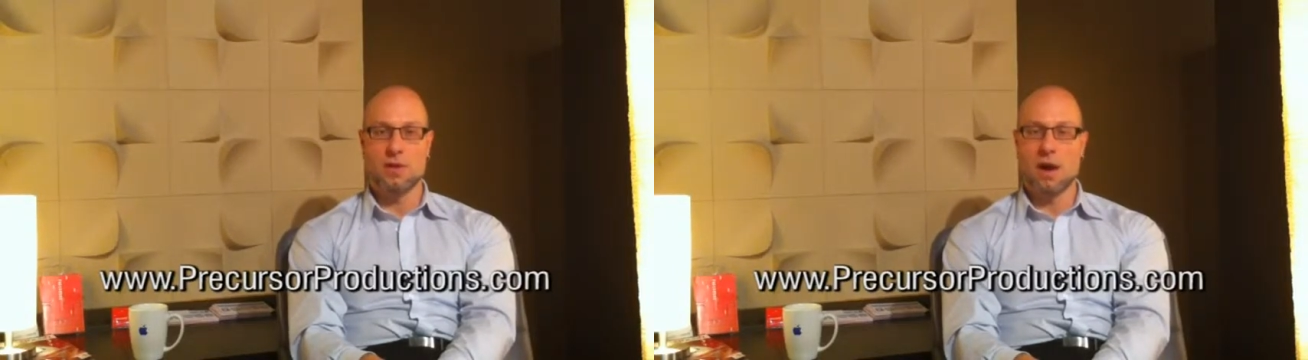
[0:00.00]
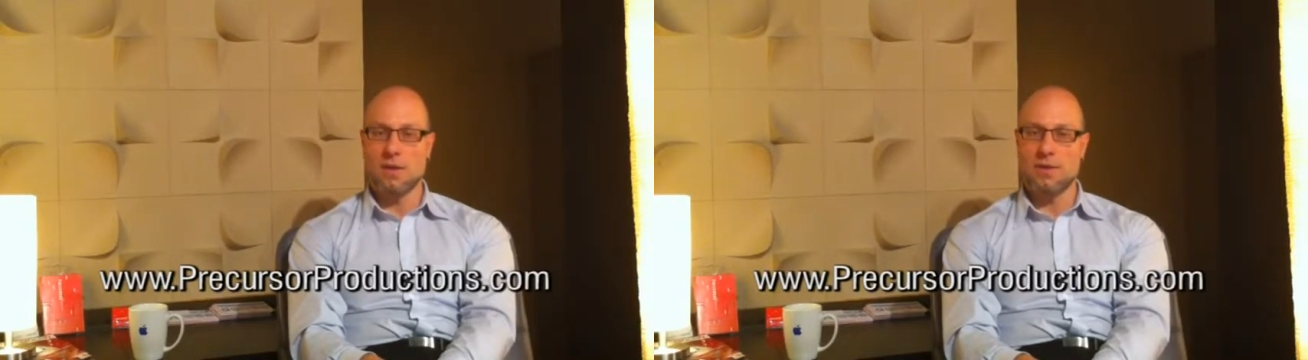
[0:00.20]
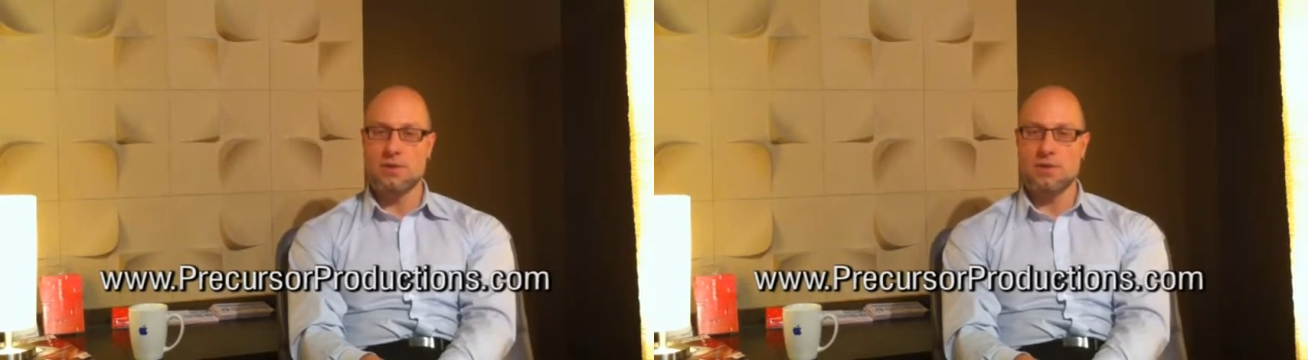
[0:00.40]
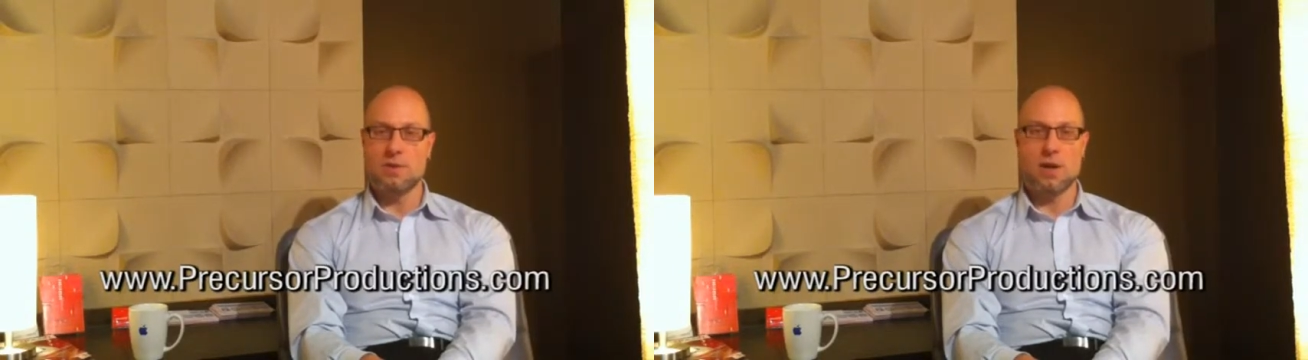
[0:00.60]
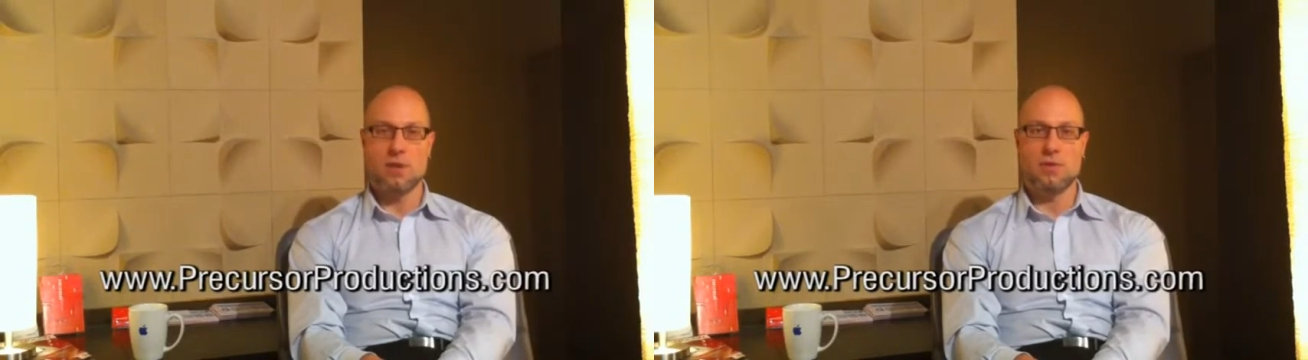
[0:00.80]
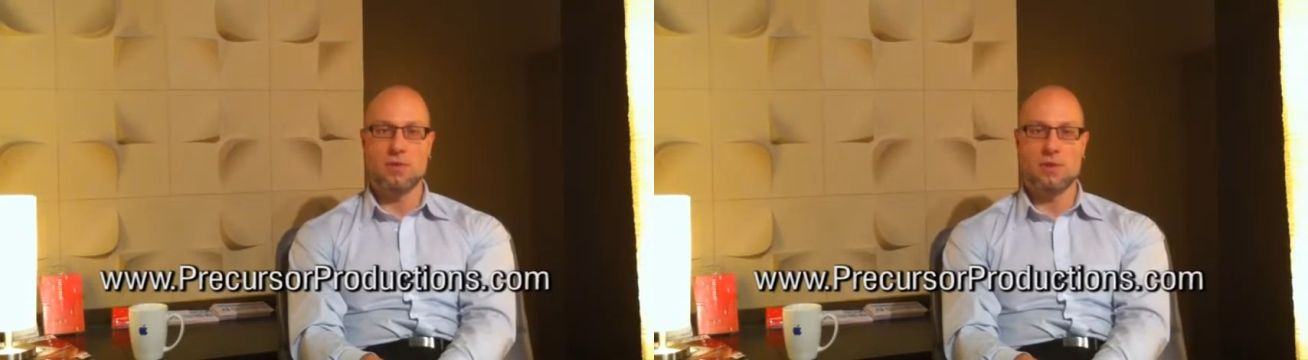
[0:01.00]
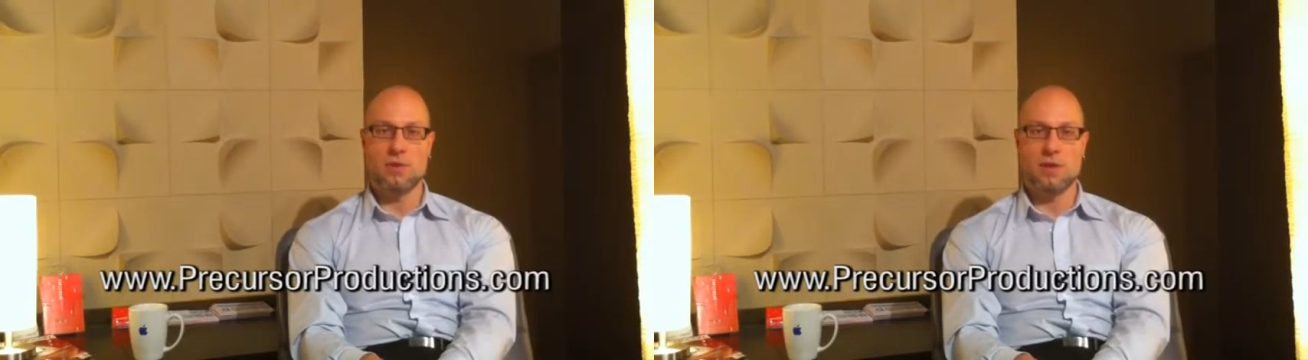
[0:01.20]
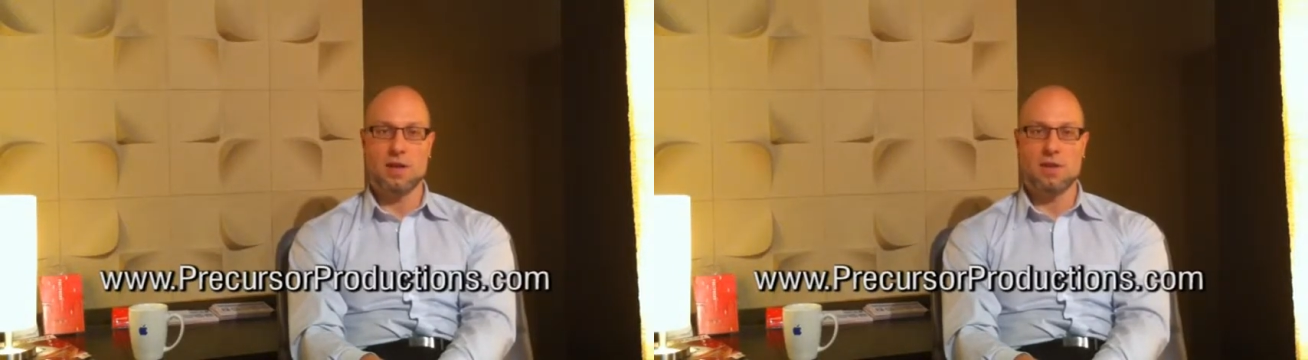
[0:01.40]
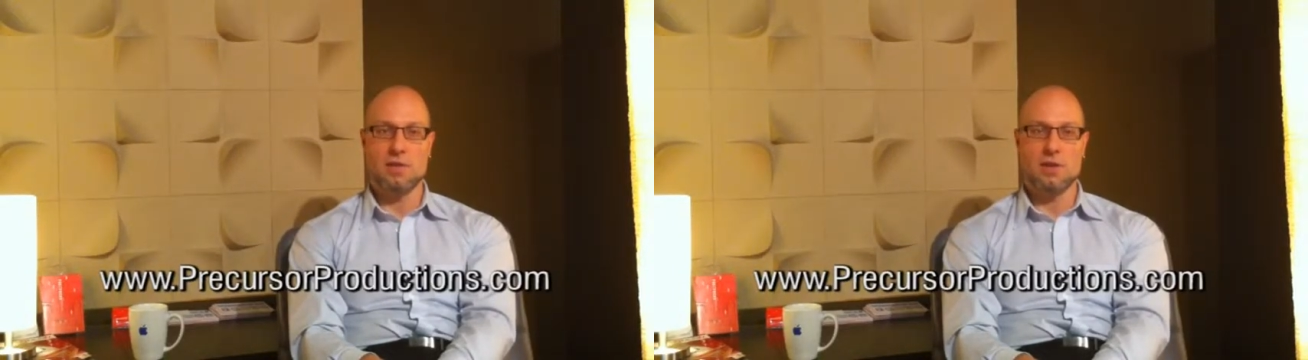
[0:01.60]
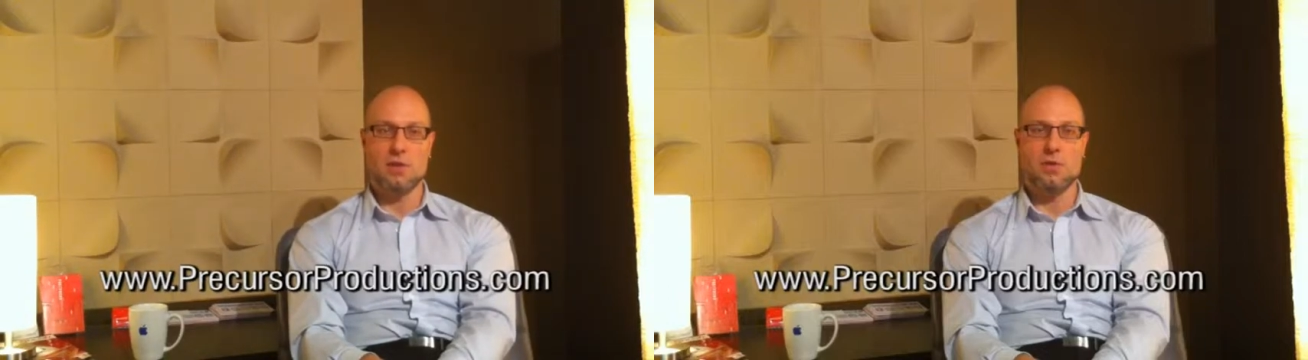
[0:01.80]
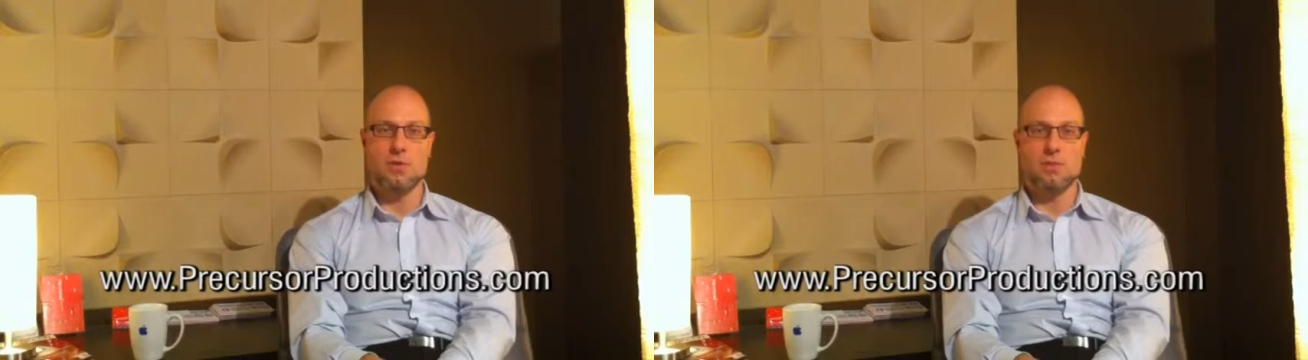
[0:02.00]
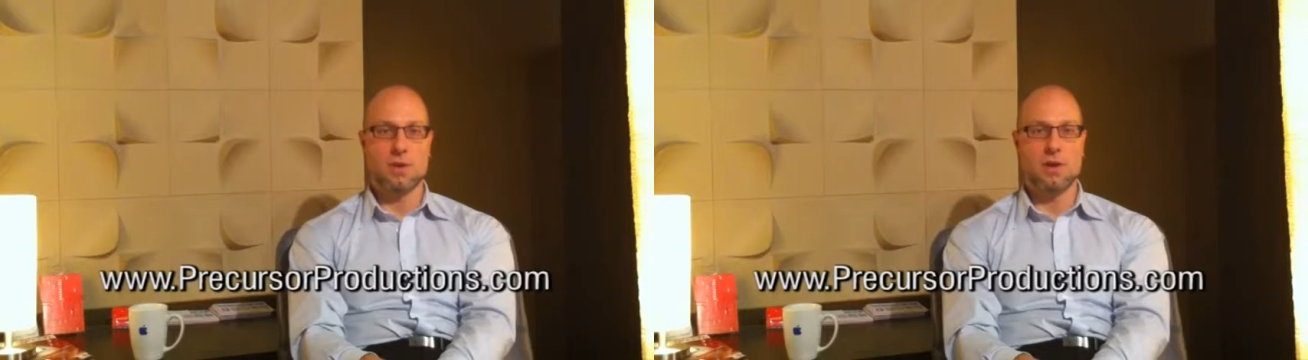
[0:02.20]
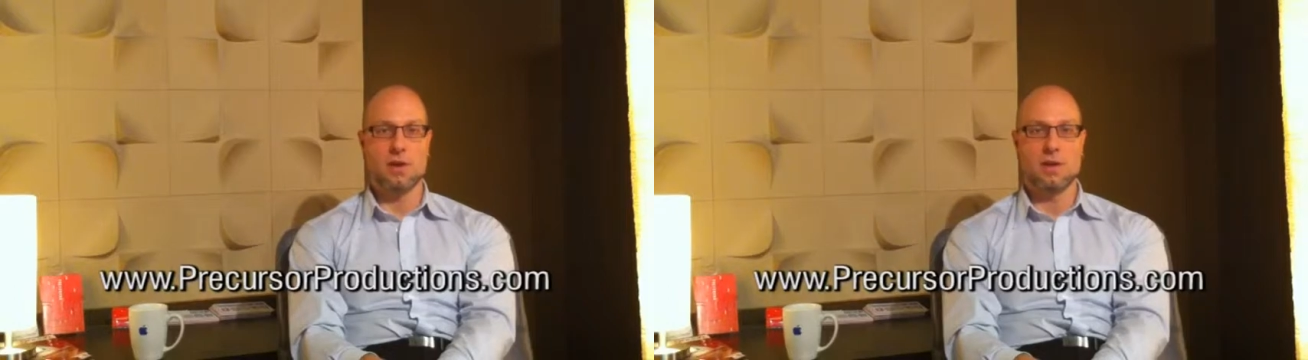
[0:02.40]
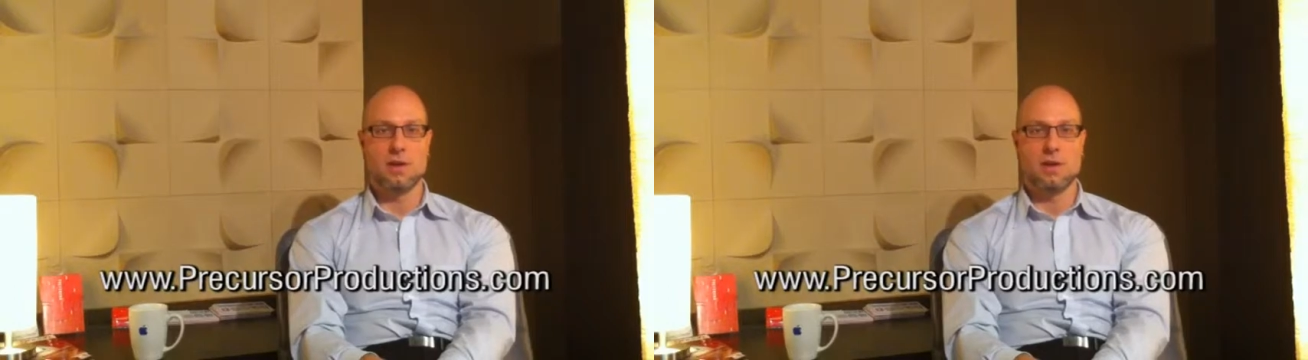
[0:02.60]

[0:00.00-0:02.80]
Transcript: obviously the microphone is going to have a huge part